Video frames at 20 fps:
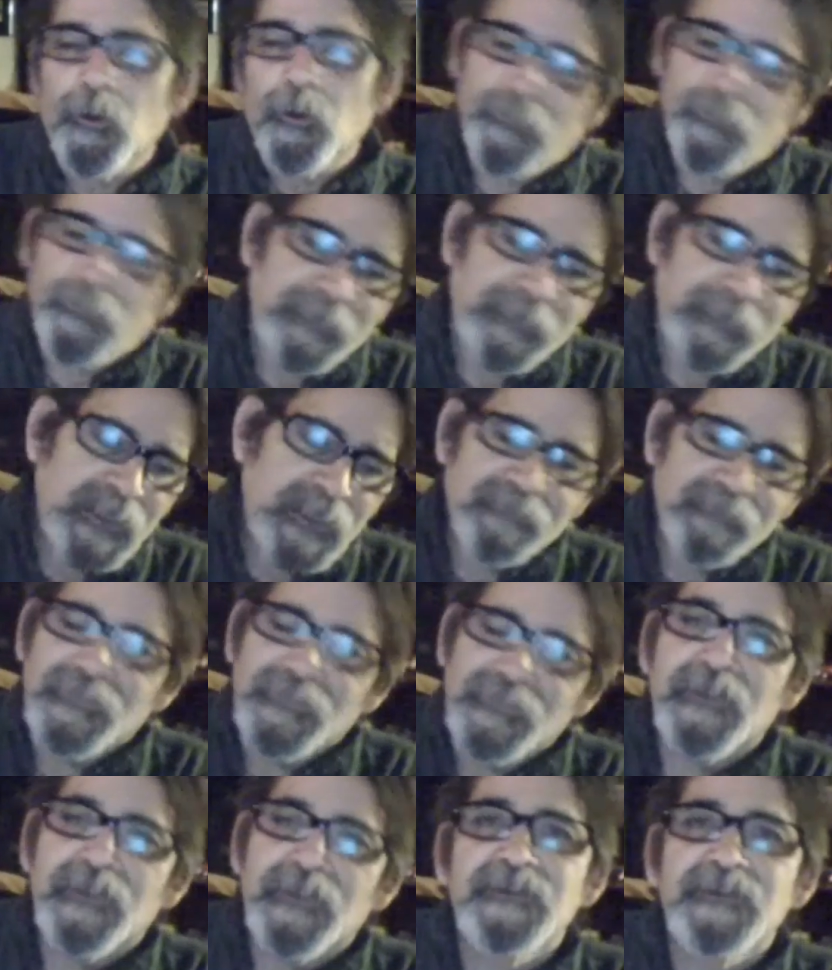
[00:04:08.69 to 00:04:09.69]
maybe
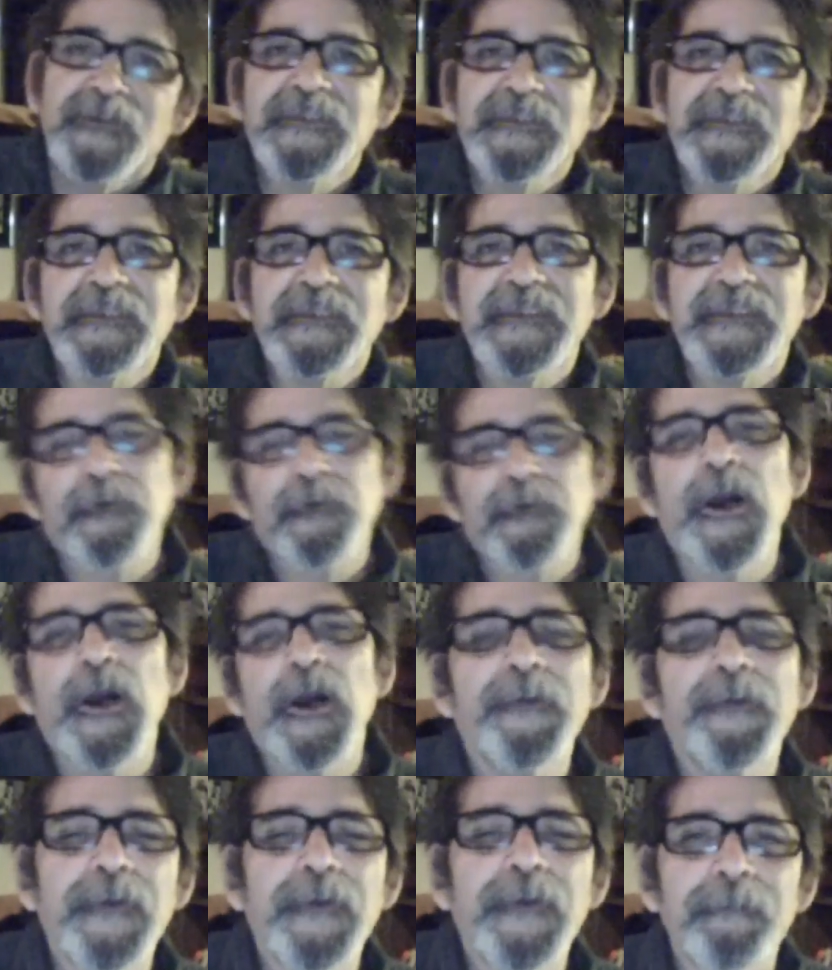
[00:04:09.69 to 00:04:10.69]
60 or
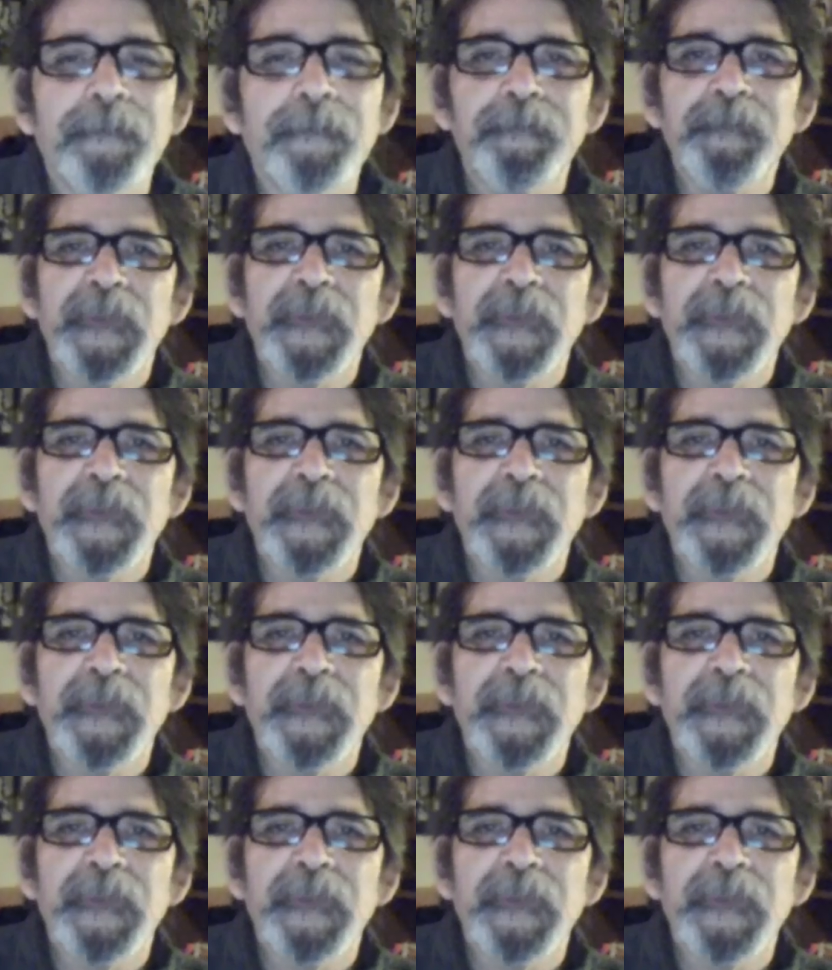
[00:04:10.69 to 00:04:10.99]
100